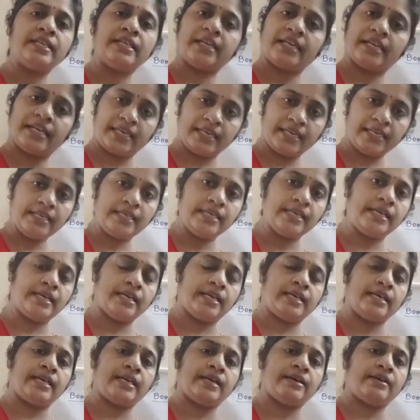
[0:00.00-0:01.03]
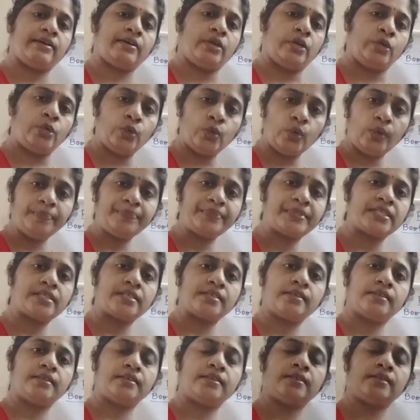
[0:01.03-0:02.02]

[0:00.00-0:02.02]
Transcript: in loops